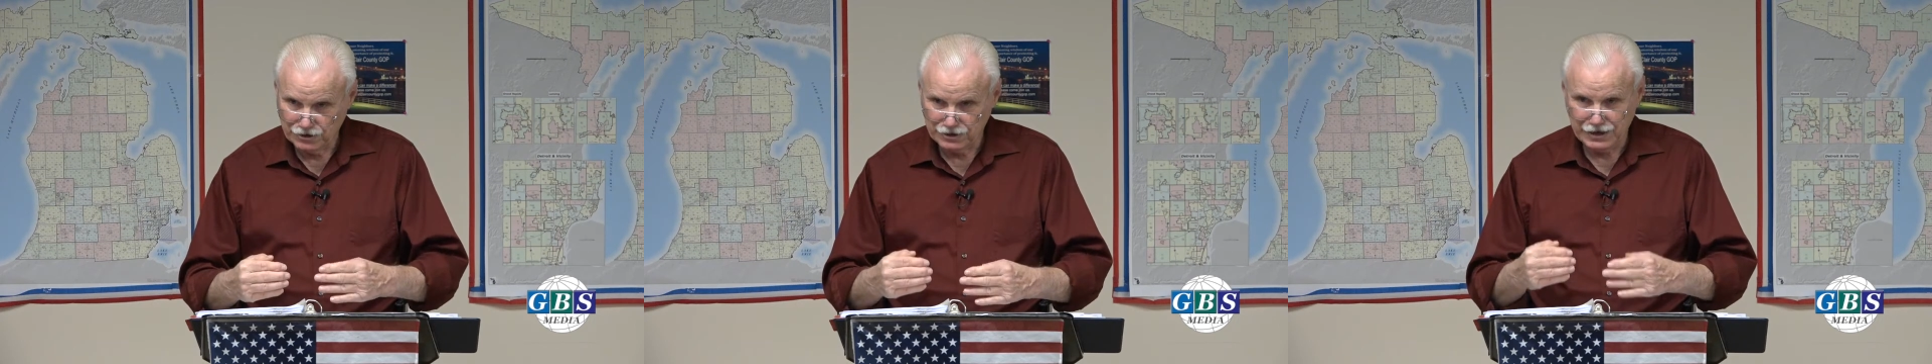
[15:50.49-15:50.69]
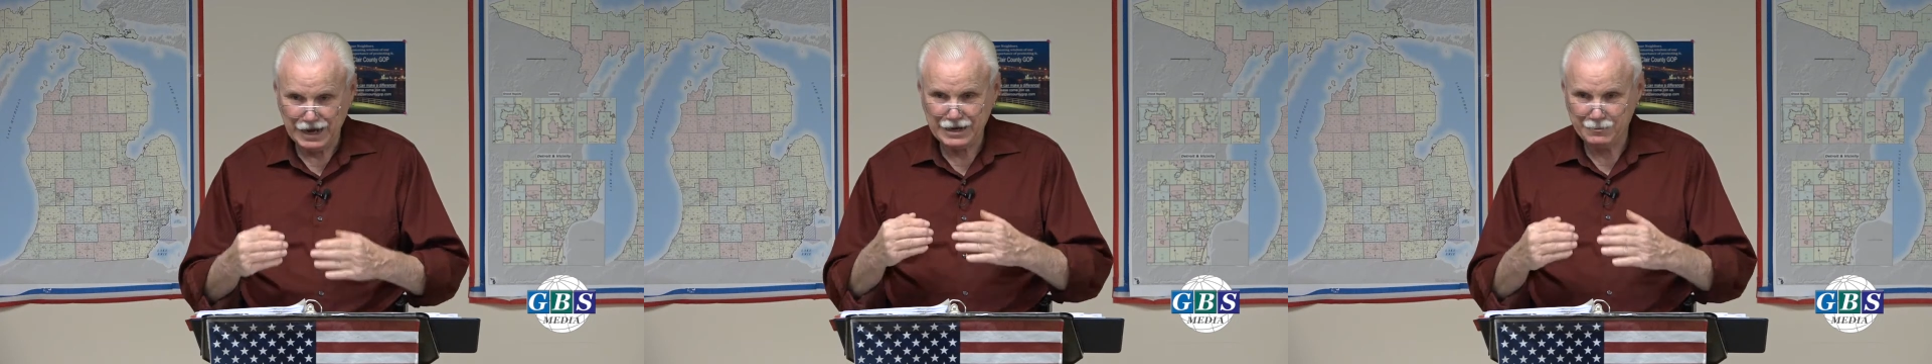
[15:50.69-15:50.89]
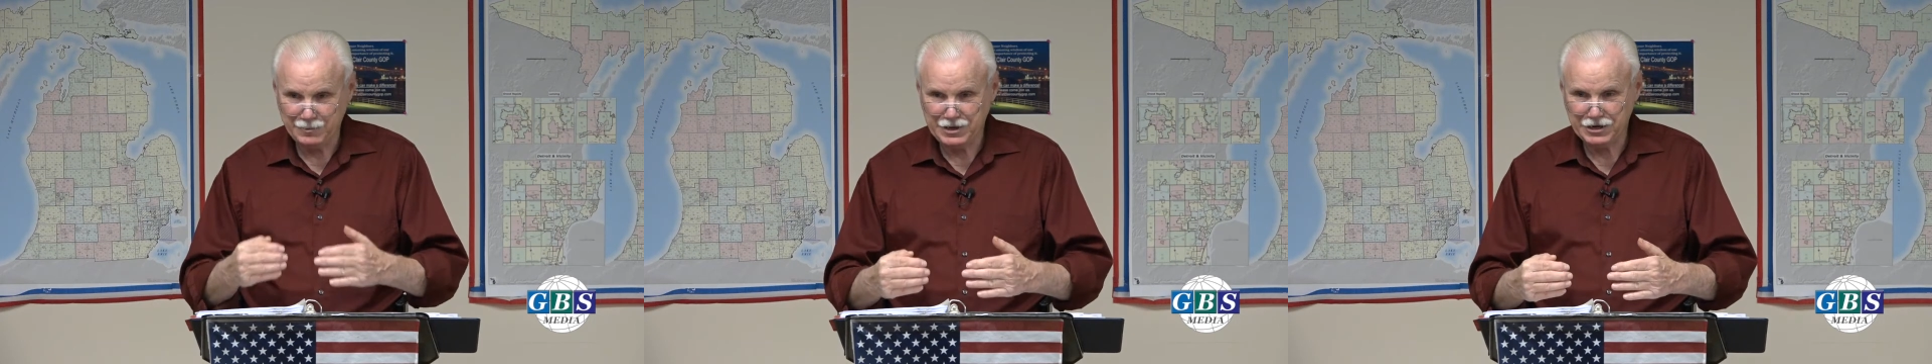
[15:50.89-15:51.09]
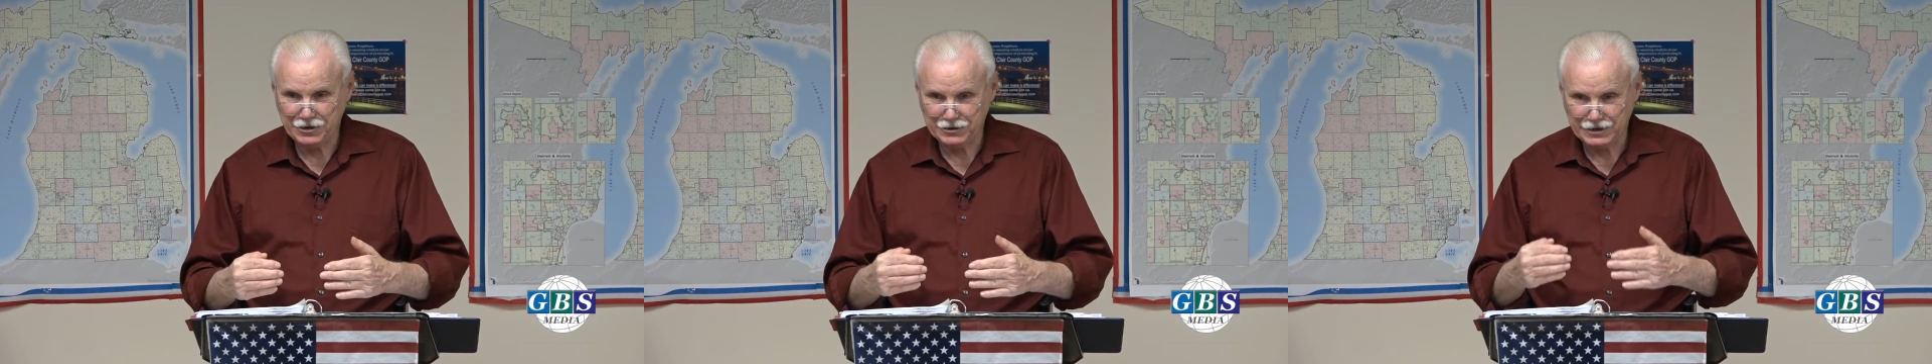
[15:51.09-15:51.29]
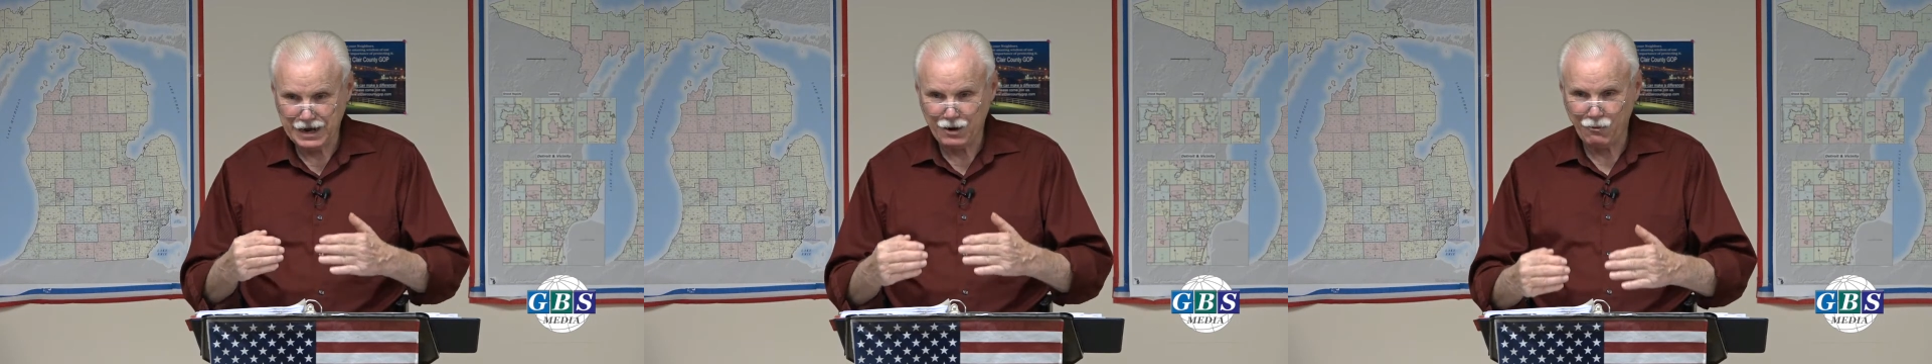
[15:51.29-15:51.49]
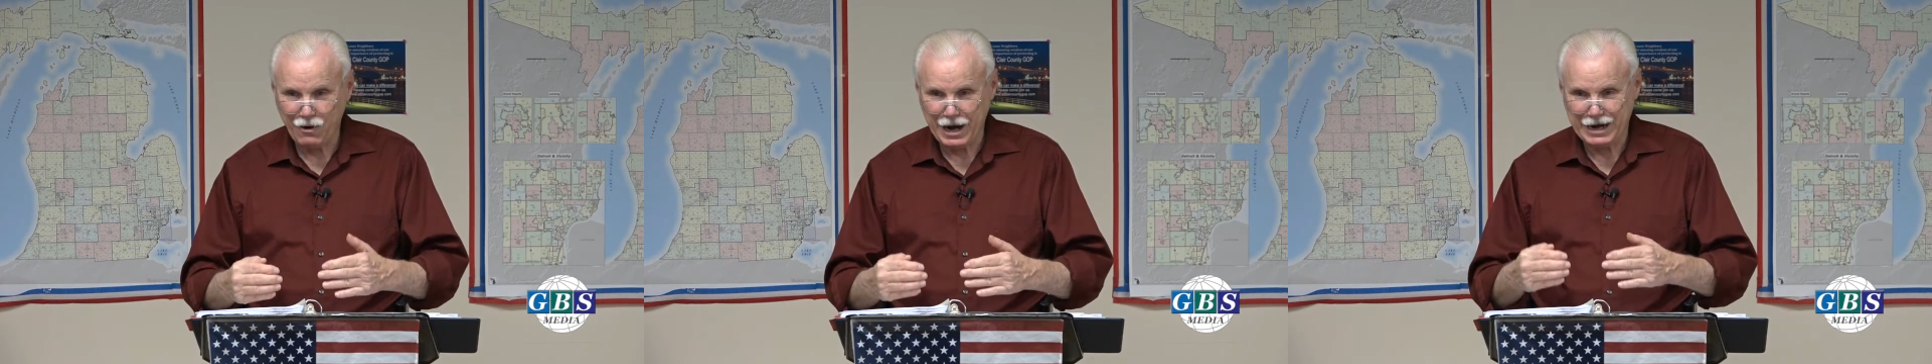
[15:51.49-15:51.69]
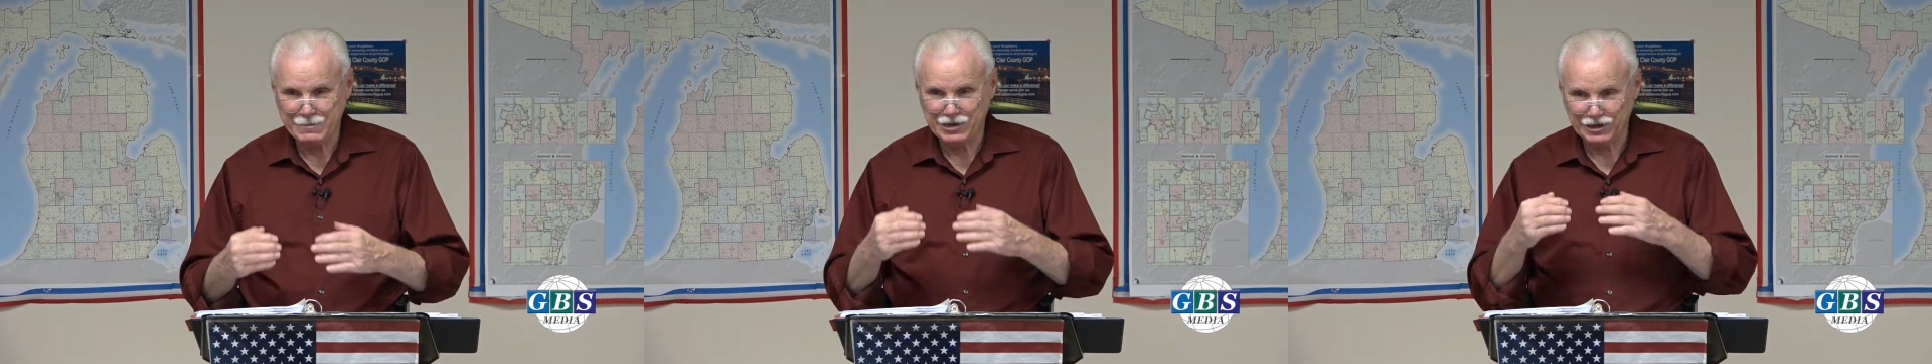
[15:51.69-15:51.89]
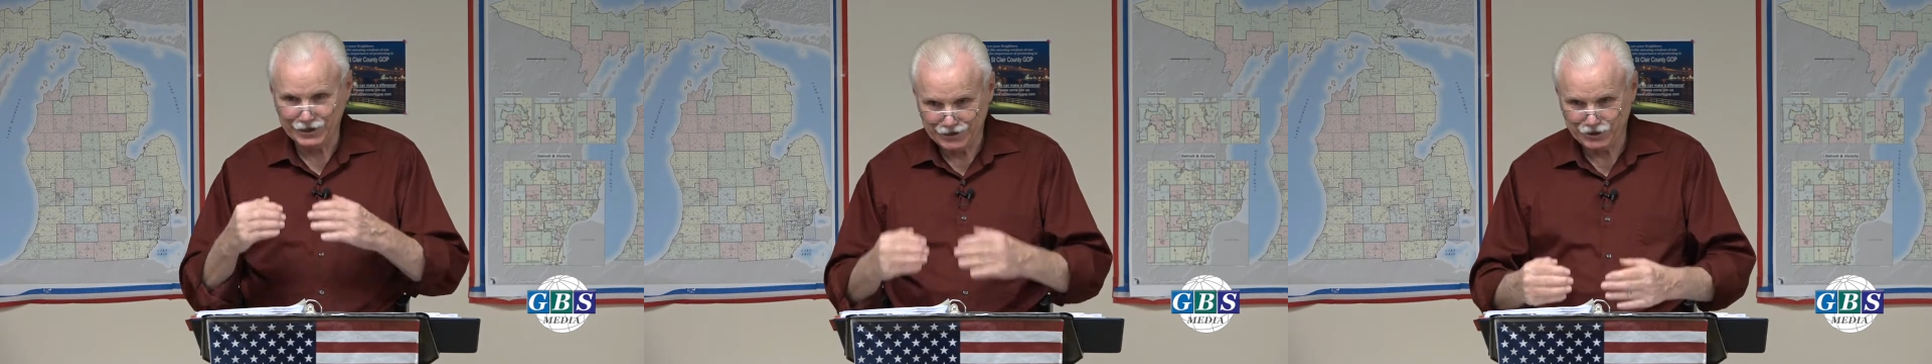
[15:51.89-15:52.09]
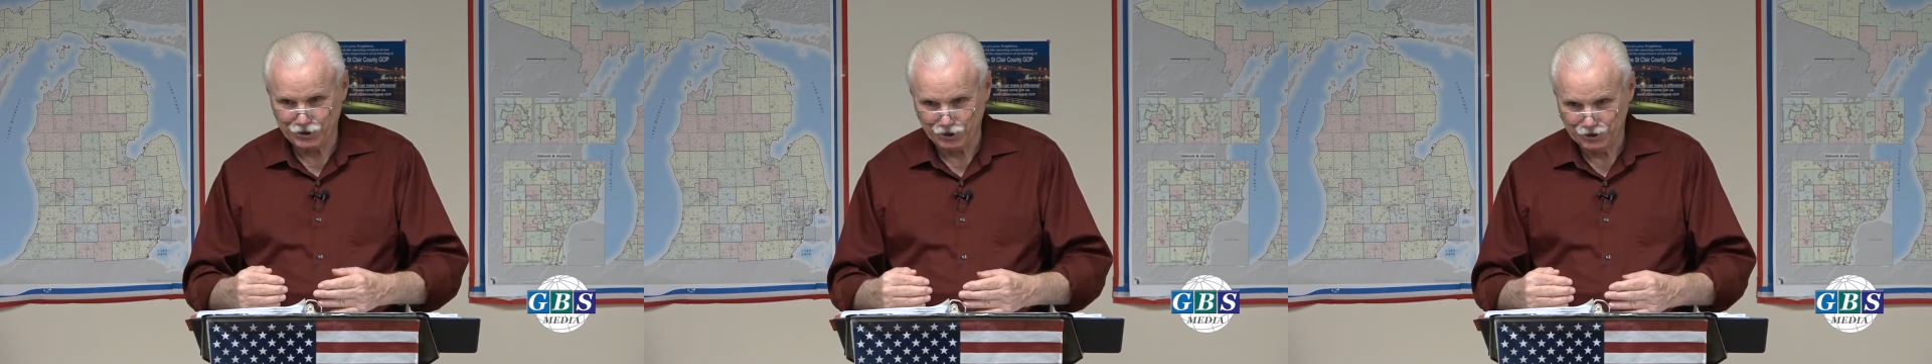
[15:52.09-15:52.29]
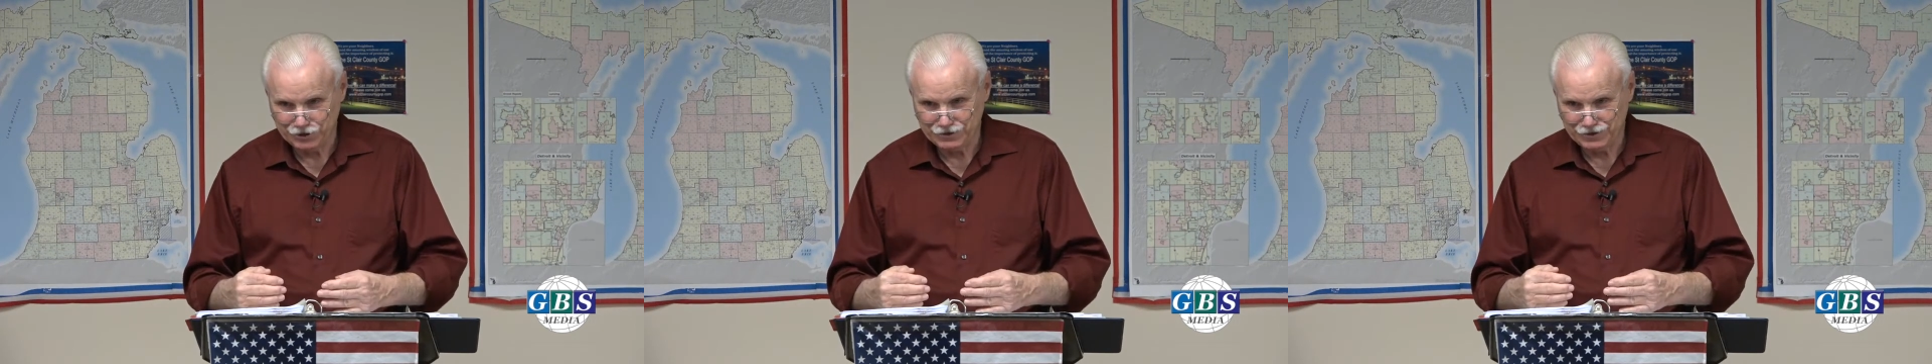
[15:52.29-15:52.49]
not beer, not wine, but
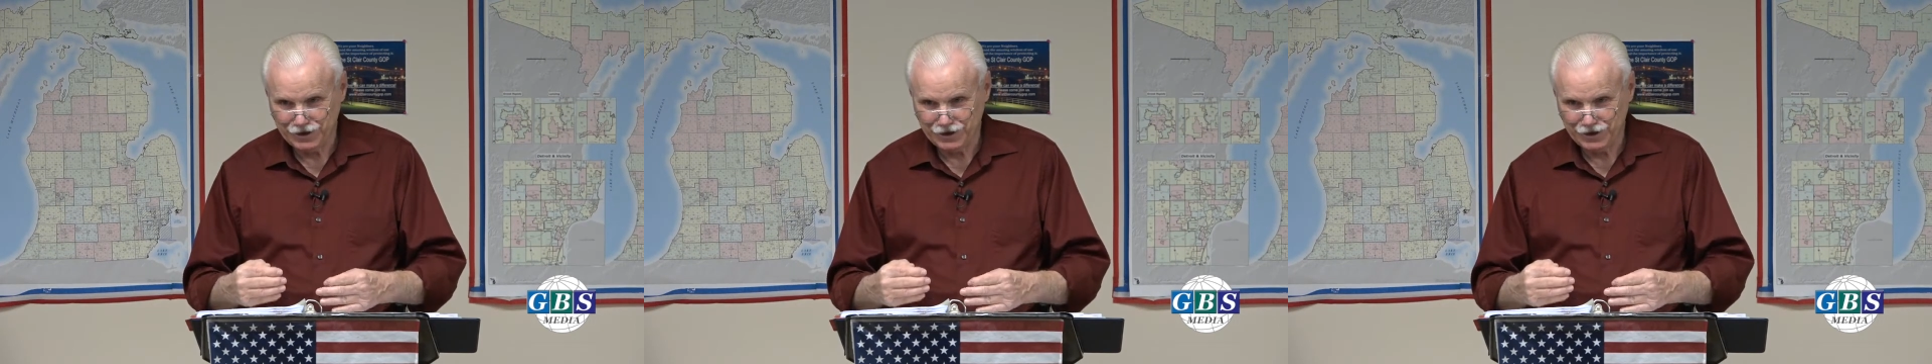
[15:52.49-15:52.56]
liquor,